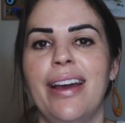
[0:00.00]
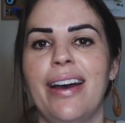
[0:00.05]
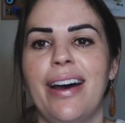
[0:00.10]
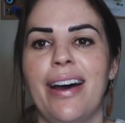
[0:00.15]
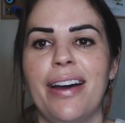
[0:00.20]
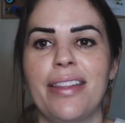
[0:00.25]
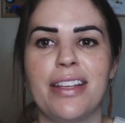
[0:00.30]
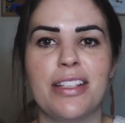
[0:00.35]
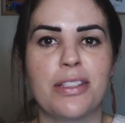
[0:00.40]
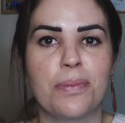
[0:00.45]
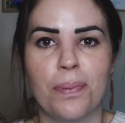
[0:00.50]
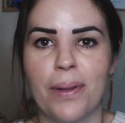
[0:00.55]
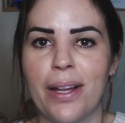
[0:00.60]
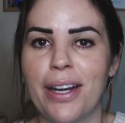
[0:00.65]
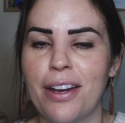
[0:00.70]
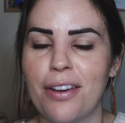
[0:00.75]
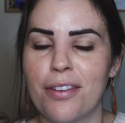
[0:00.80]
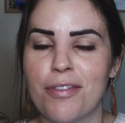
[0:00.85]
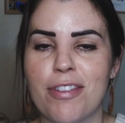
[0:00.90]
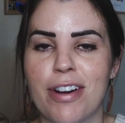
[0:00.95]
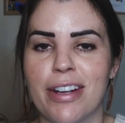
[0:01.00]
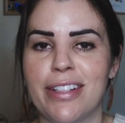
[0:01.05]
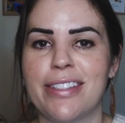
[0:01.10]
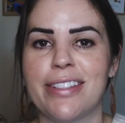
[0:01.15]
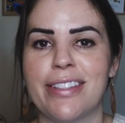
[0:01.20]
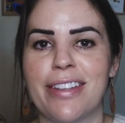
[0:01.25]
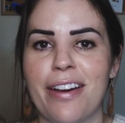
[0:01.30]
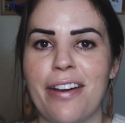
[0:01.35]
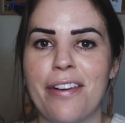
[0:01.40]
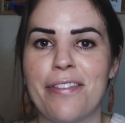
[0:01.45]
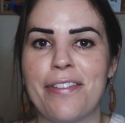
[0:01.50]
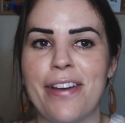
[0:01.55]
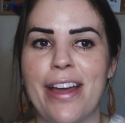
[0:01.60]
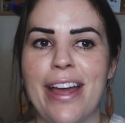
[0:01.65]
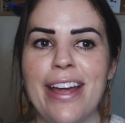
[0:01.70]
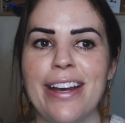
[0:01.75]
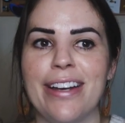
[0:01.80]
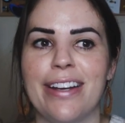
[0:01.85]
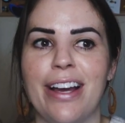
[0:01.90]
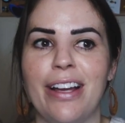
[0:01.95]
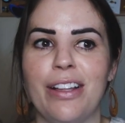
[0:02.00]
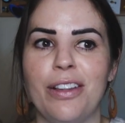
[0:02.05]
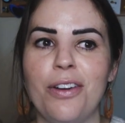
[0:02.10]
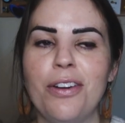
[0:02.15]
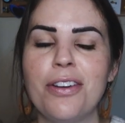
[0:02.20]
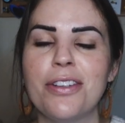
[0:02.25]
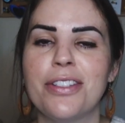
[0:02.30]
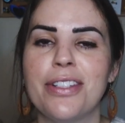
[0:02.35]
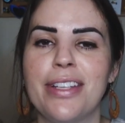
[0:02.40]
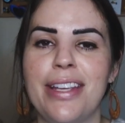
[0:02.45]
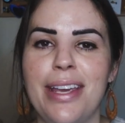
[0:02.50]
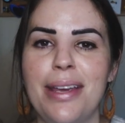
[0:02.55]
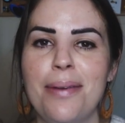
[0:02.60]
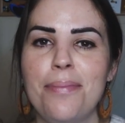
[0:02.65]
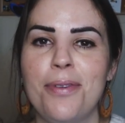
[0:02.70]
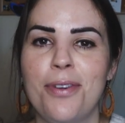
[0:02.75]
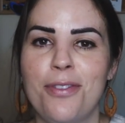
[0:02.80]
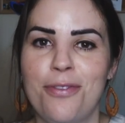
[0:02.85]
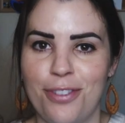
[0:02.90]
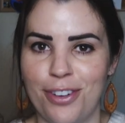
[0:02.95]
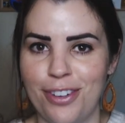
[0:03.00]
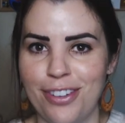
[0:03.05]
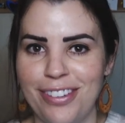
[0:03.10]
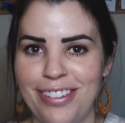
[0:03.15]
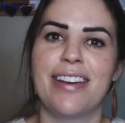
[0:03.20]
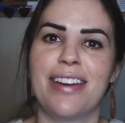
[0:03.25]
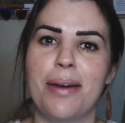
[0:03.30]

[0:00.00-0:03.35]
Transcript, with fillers: uh, there's plenty of great stuff and a lot to keep you full.